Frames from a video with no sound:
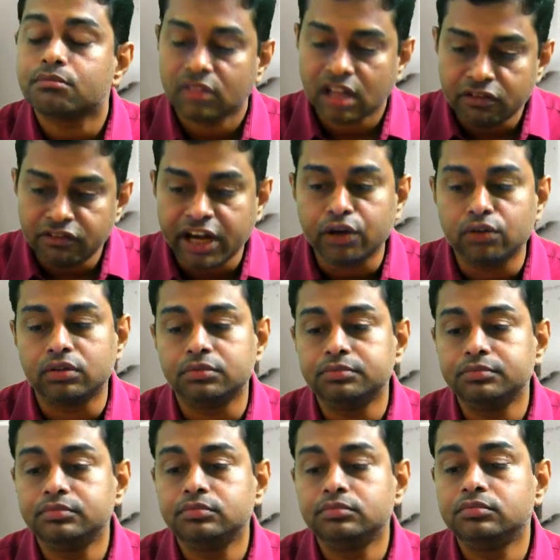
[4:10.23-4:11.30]
Very good.
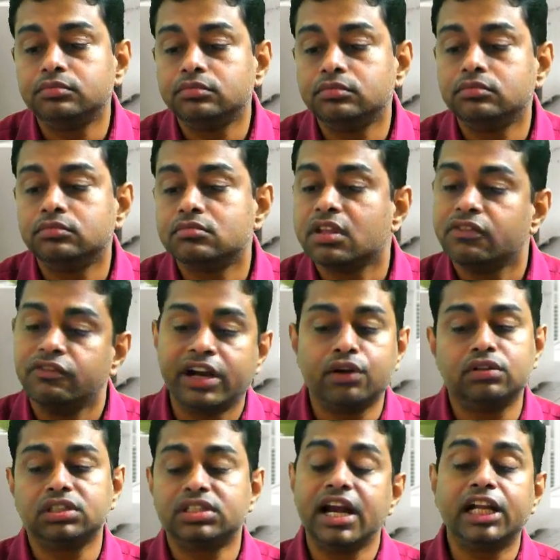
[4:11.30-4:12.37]
Very
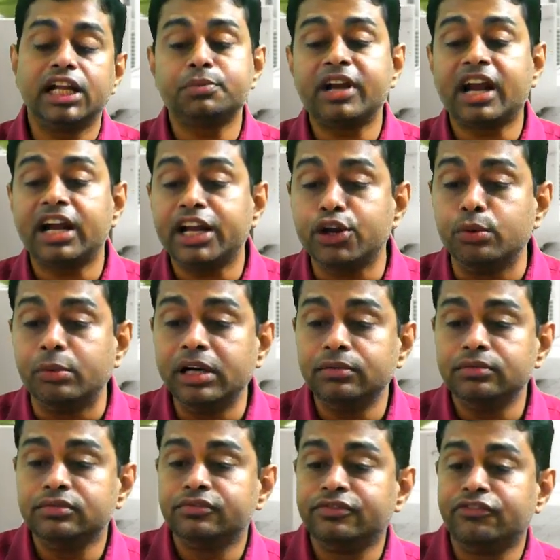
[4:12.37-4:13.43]
good. Sri Lakshmi, continue ma.
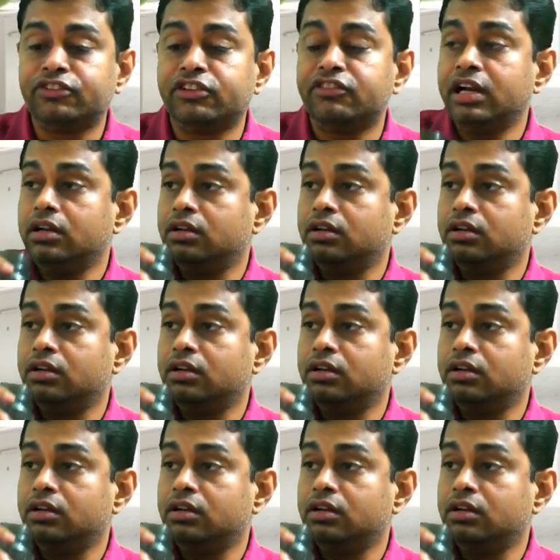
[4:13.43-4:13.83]
Fifth one.